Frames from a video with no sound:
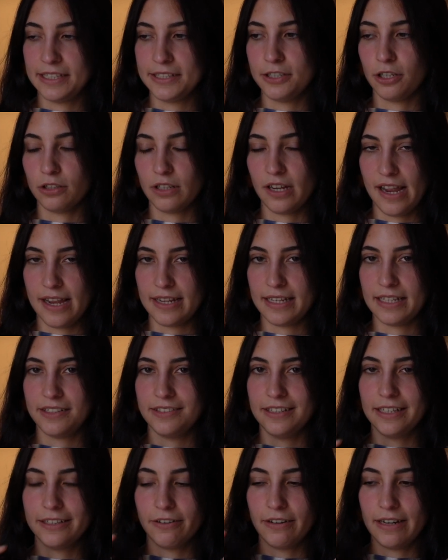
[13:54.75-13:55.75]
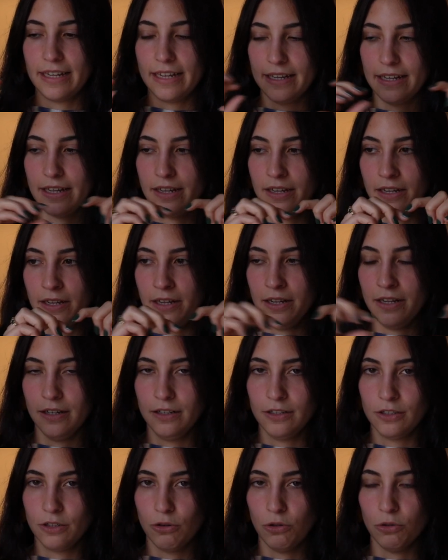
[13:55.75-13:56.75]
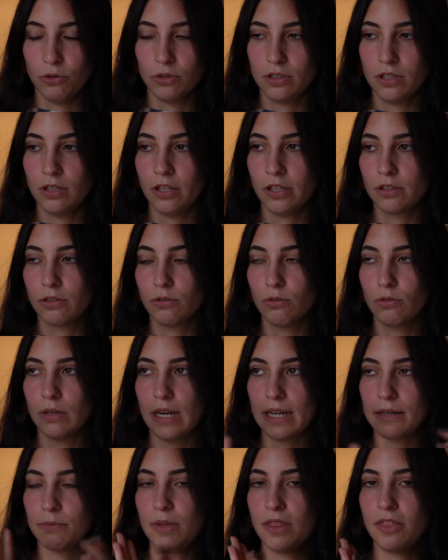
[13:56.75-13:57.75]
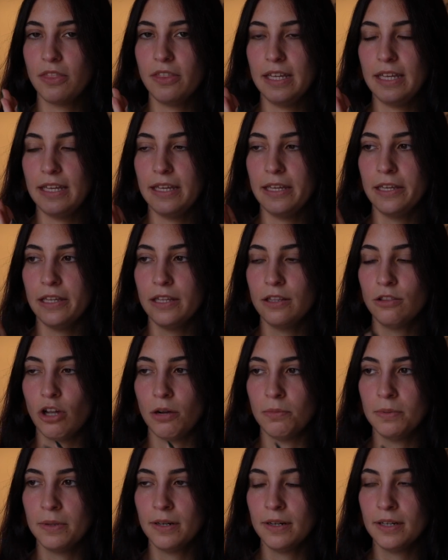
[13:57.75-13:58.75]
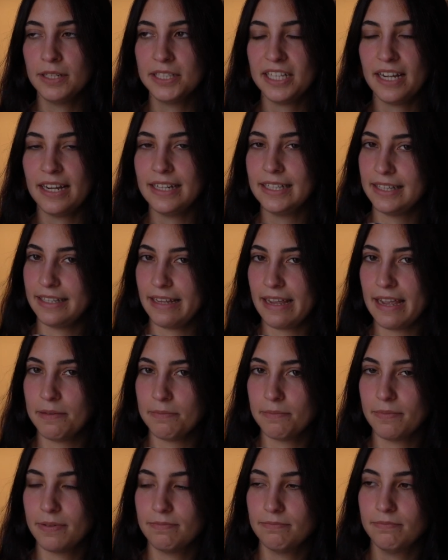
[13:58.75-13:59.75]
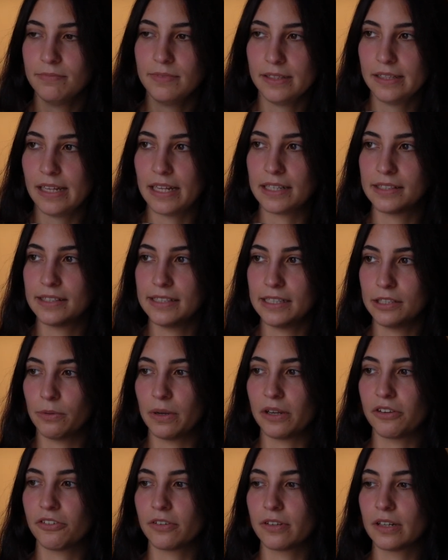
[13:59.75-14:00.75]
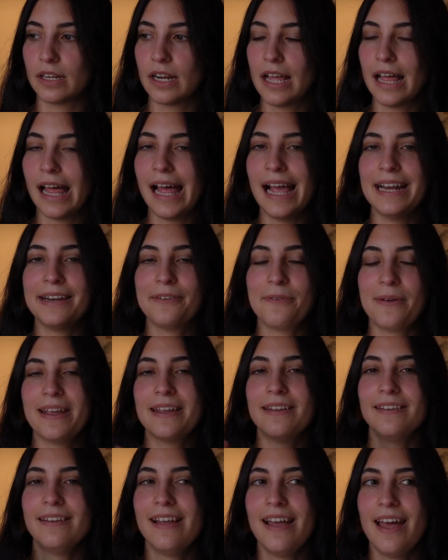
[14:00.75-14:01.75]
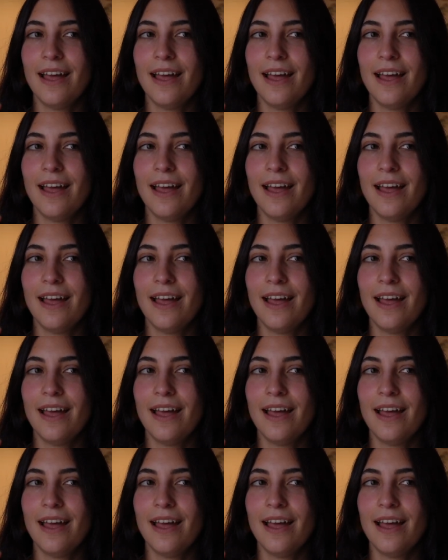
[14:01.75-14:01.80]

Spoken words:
not hang. It's literally glued, like with the double side tape. That situation. Anyway,